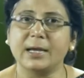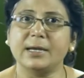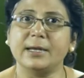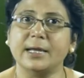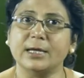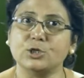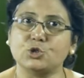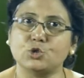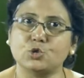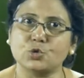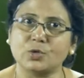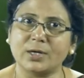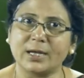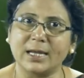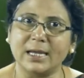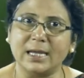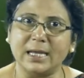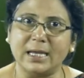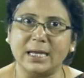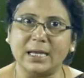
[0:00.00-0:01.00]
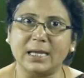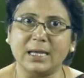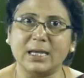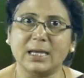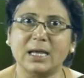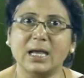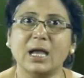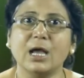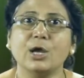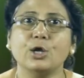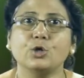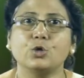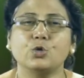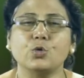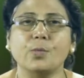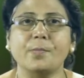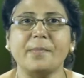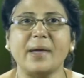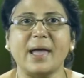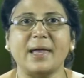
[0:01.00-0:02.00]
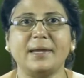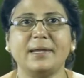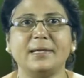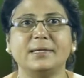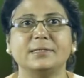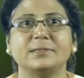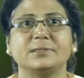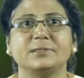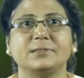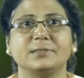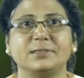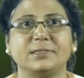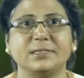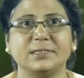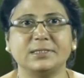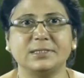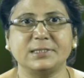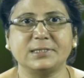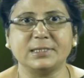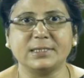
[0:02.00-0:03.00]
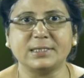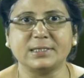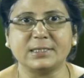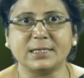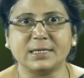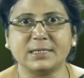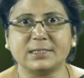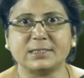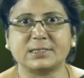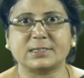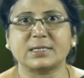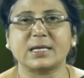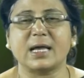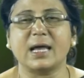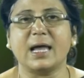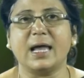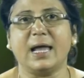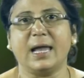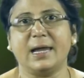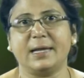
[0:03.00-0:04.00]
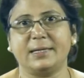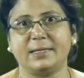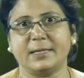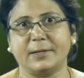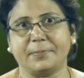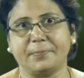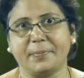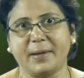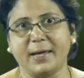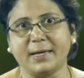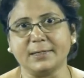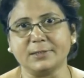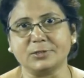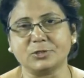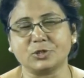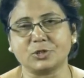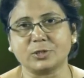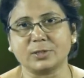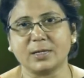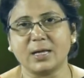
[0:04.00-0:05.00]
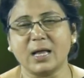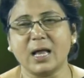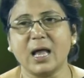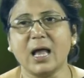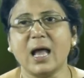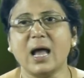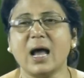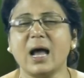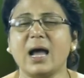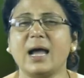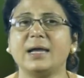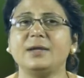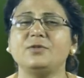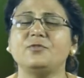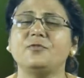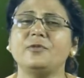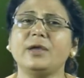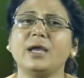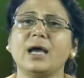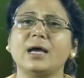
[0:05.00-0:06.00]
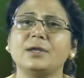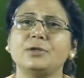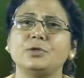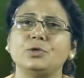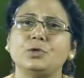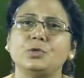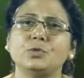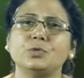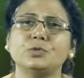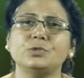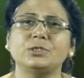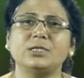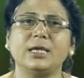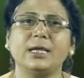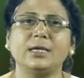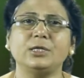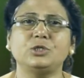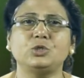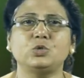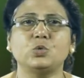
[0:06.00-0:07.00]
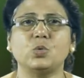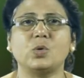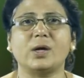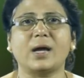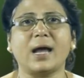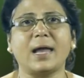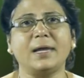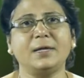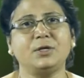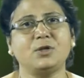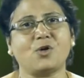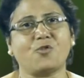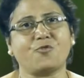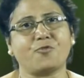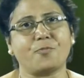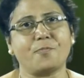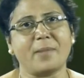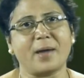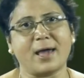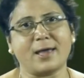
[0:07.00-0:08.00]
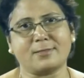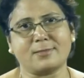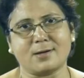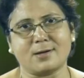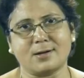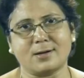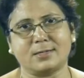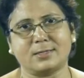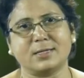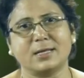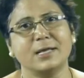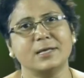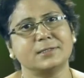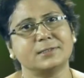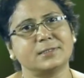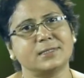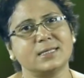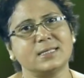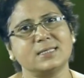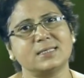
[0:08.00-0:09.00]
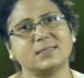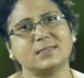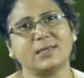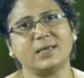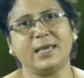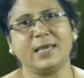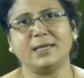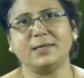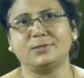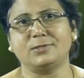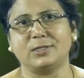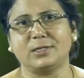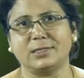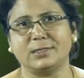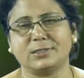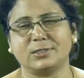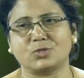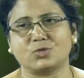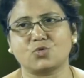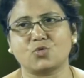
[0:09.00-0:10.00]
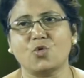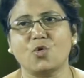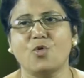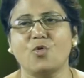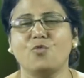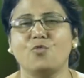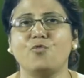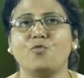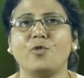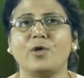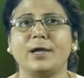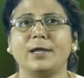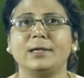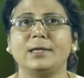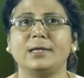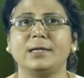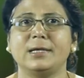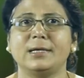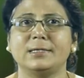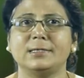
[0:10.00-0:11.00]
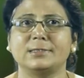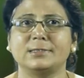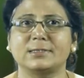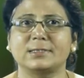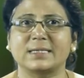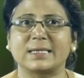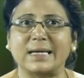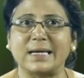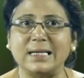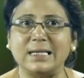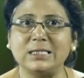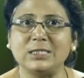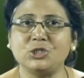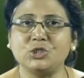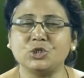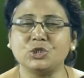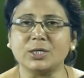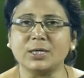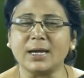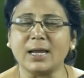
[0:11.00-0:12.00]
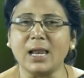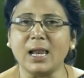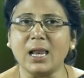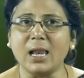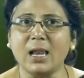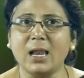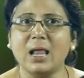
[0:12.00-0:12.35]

naturally to manage diseases and the pest. And we are using two kind of method since ages. One is cultural